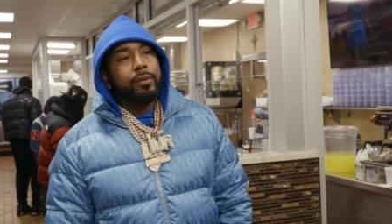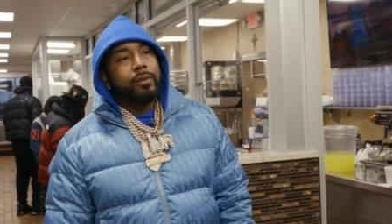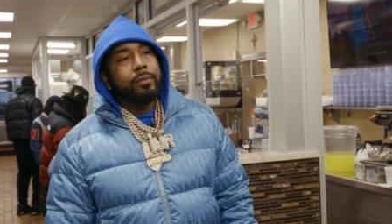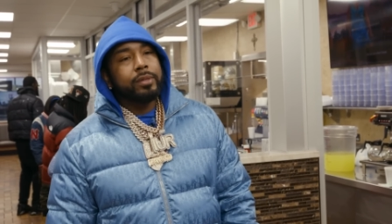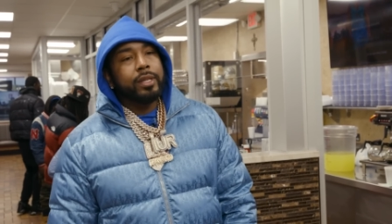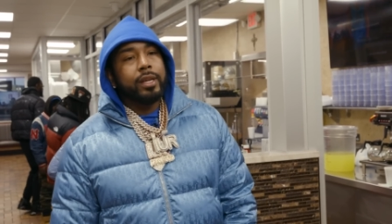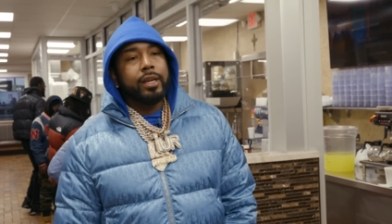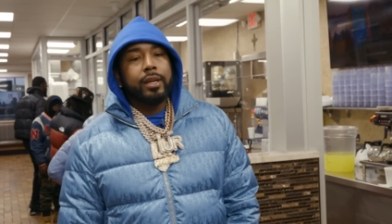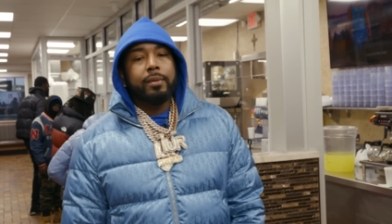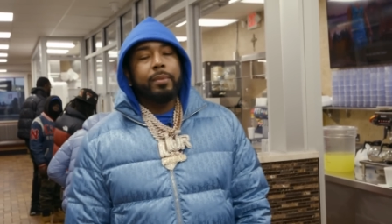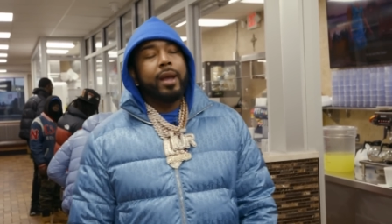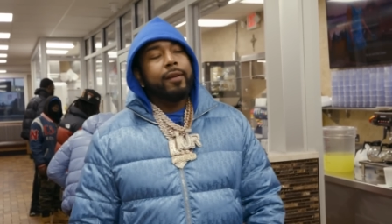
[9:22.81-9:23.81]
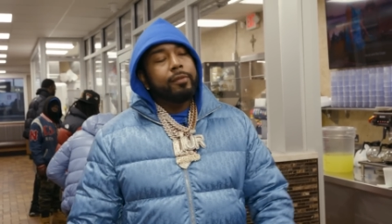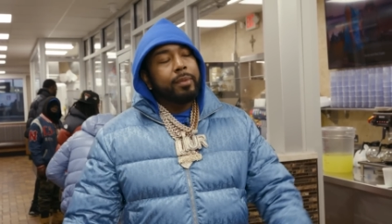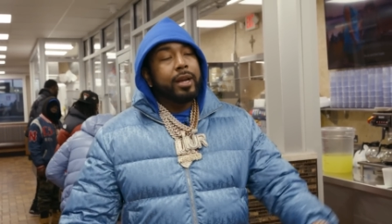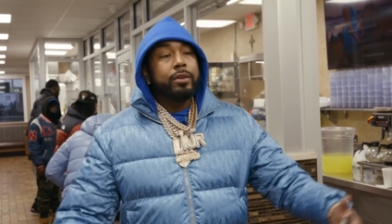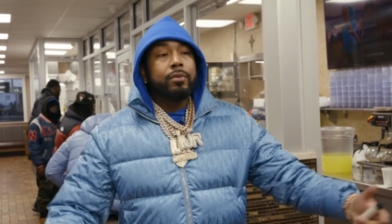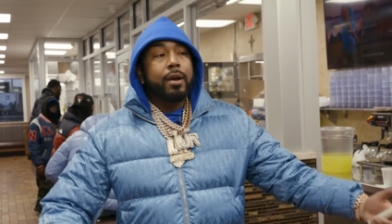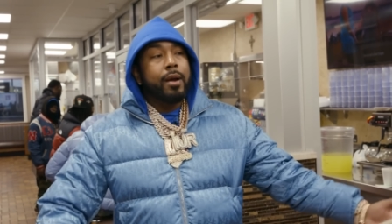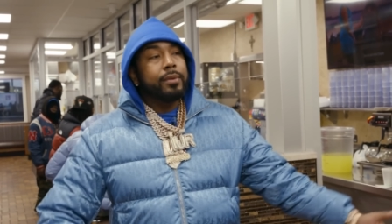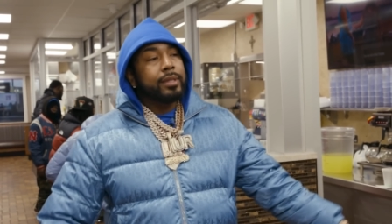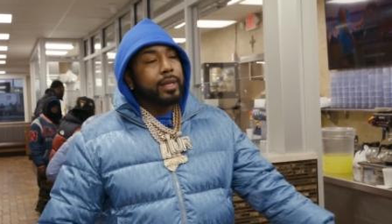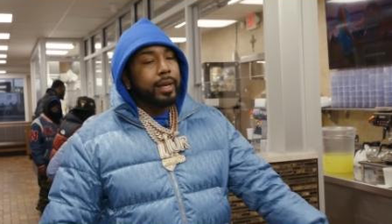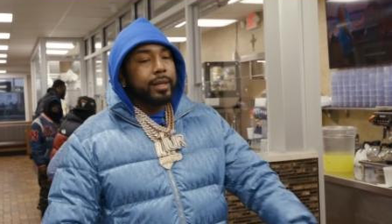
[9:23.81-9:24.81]
You know what I'm saying? But everybody knew where
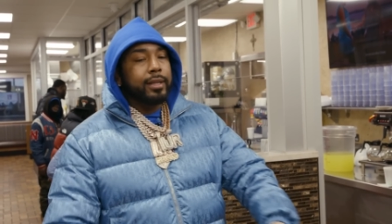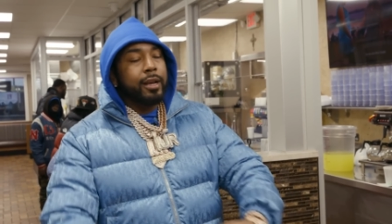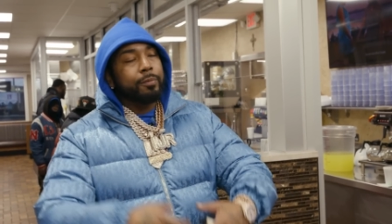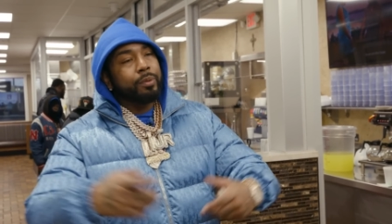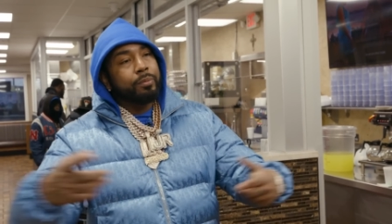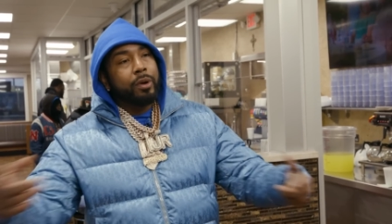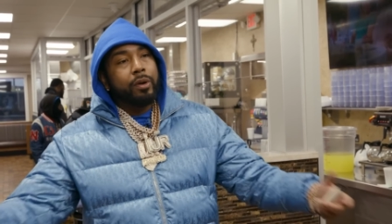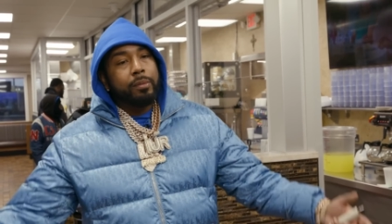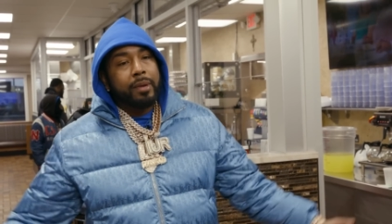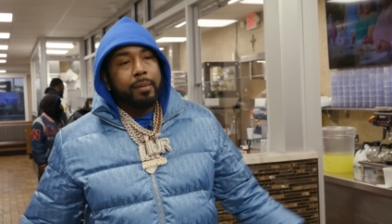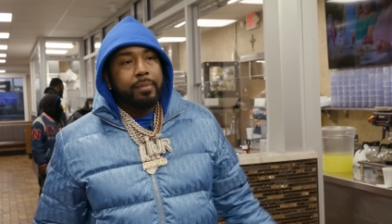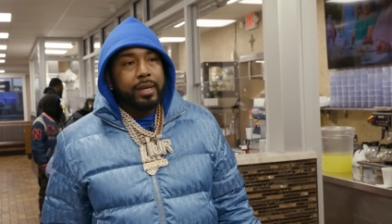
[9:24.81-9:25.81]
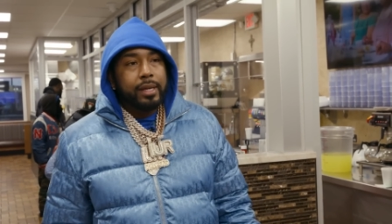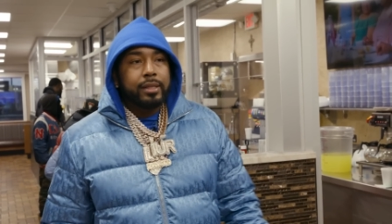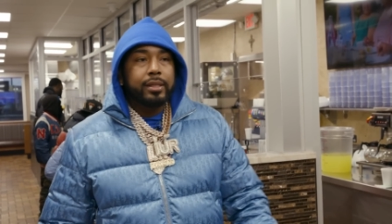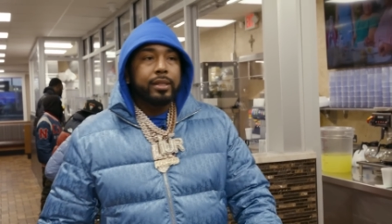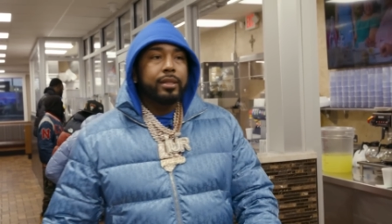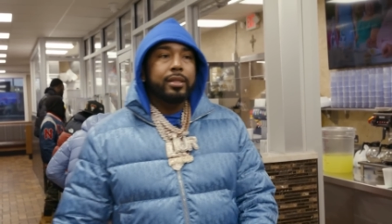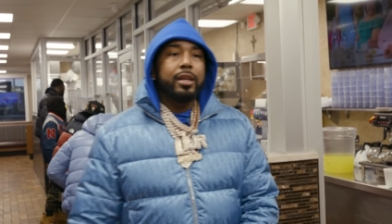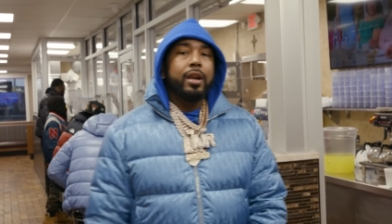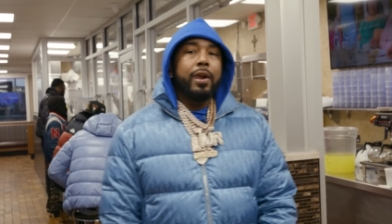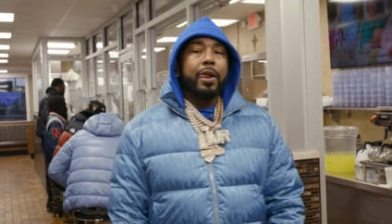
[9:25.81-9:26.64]
I was at because I was promoting my businesses.